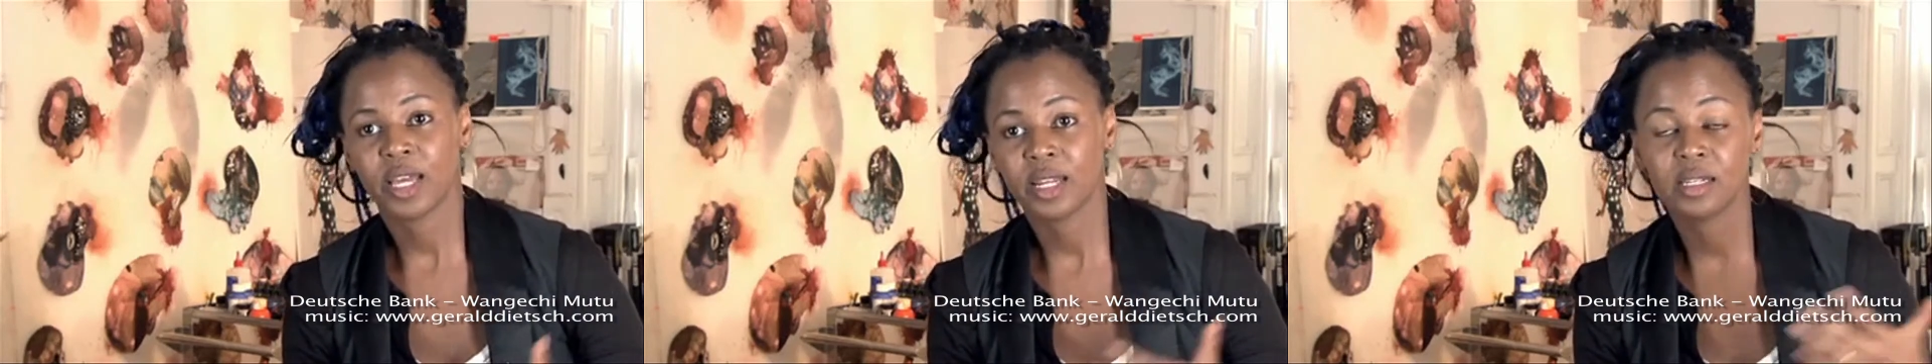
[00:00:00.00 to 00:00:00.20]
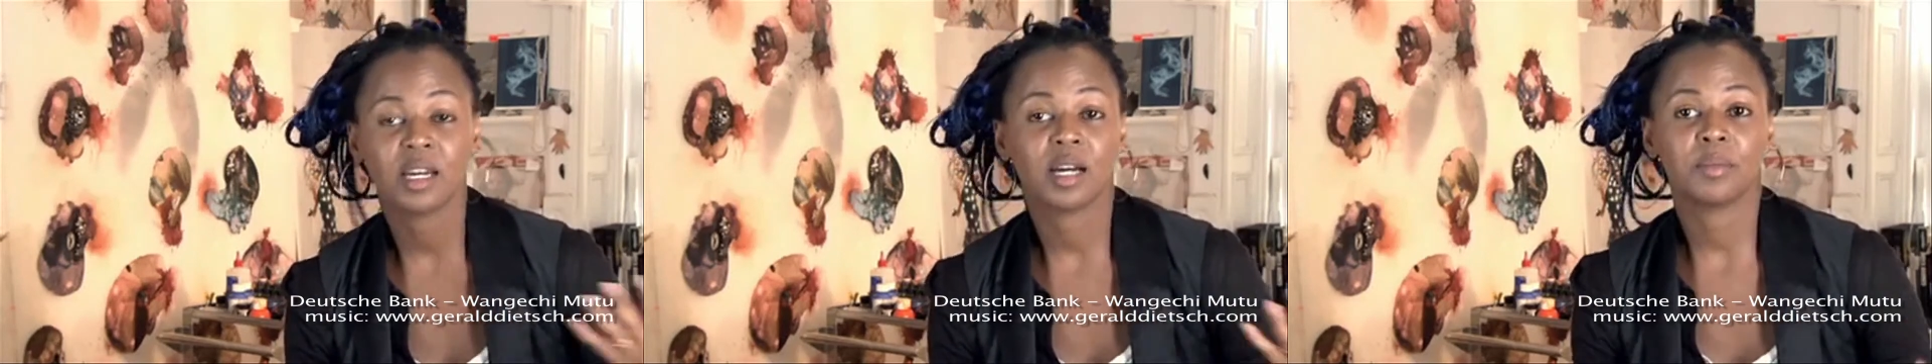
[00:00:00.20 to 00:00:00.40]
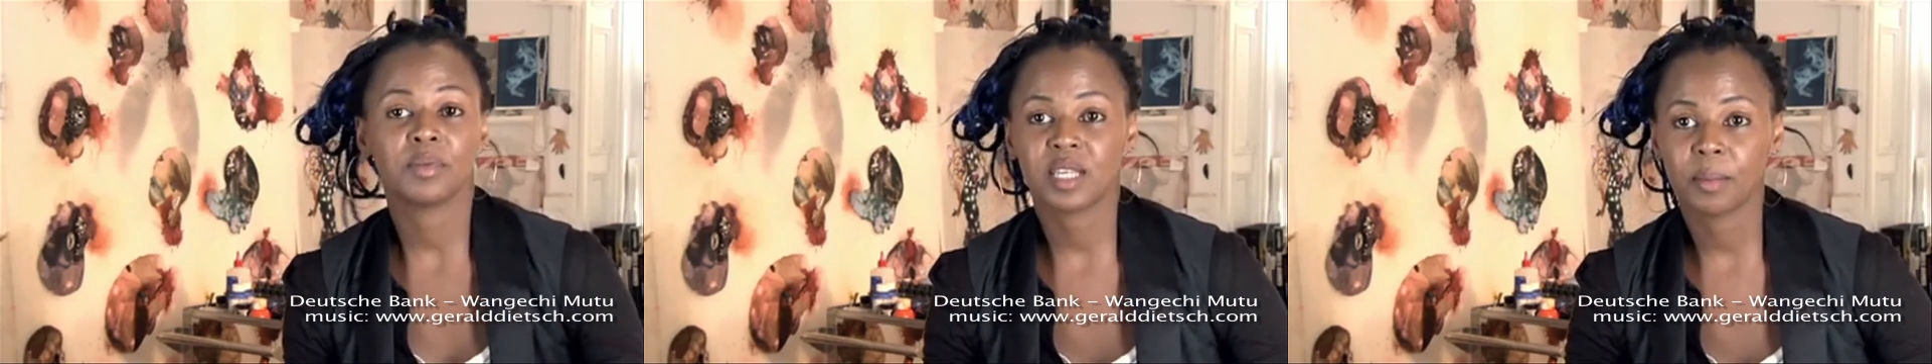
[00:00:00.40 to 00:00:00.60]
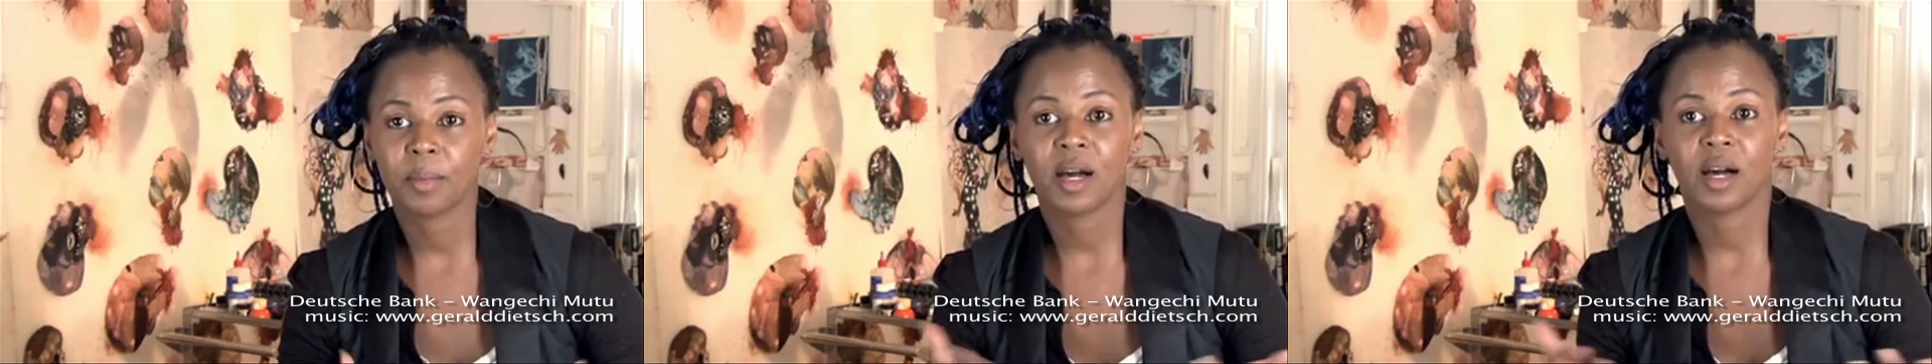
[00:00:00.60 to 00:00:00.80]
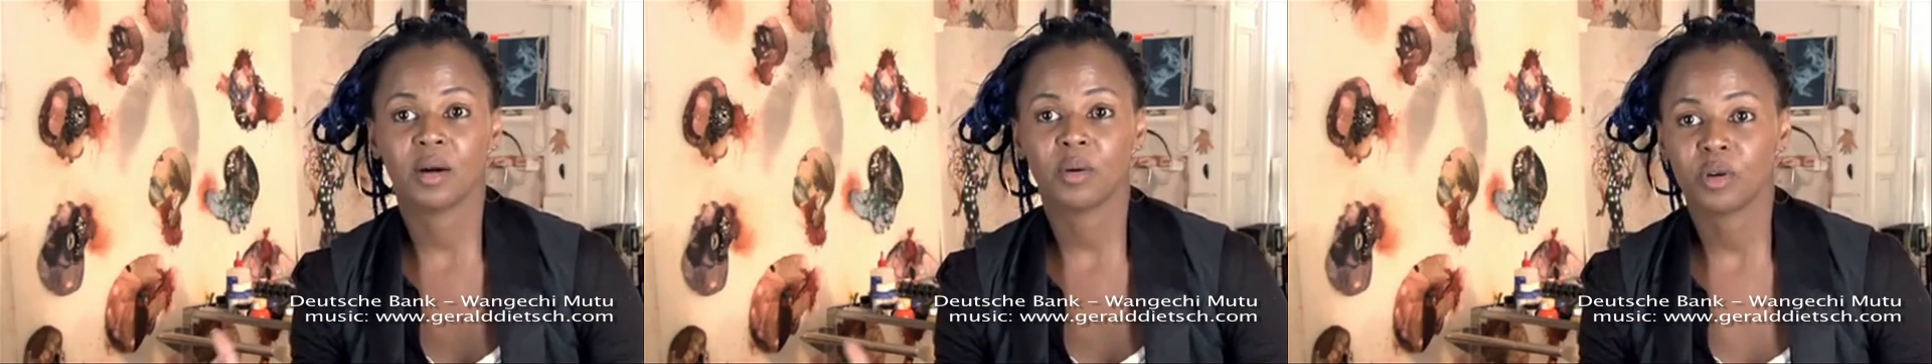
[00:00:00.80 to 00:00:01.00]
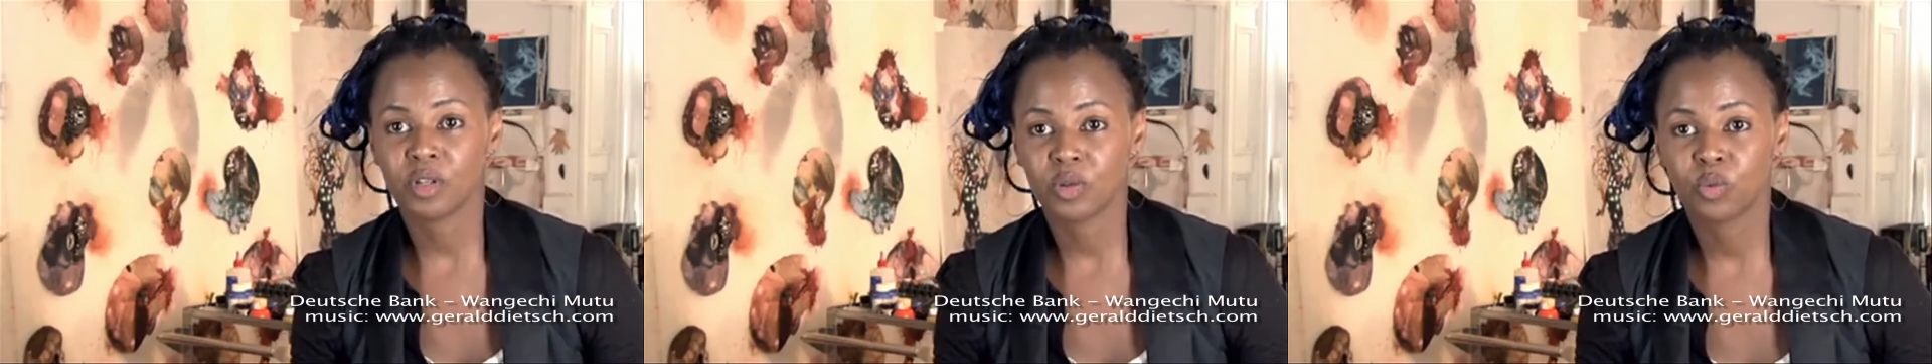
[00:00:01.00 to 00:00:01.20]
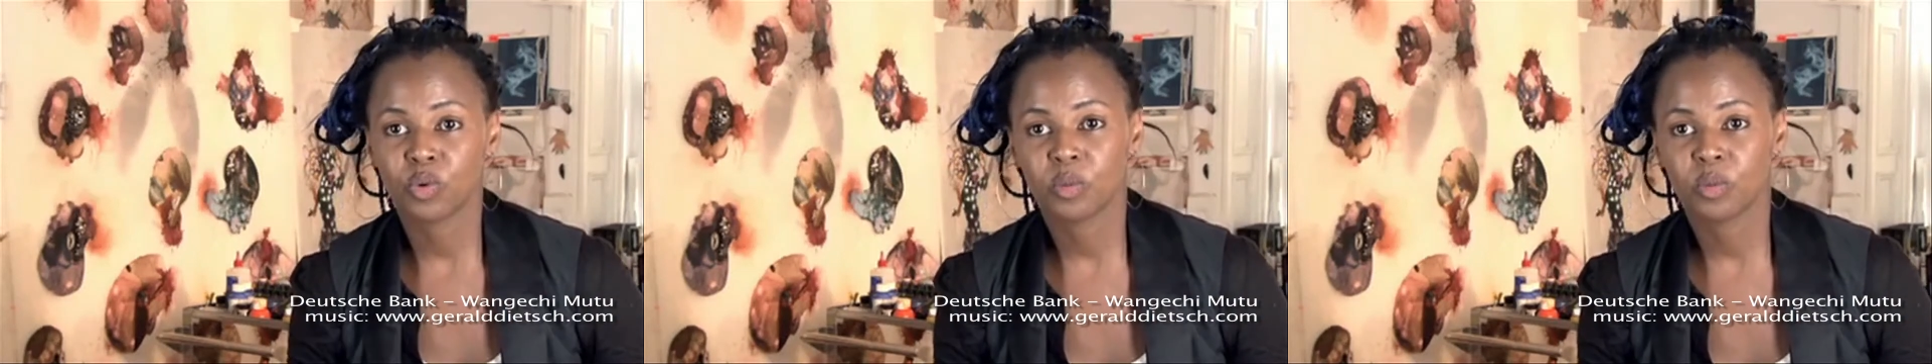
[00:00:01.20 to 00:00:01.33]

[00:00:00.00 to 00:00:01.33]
end up somehow on a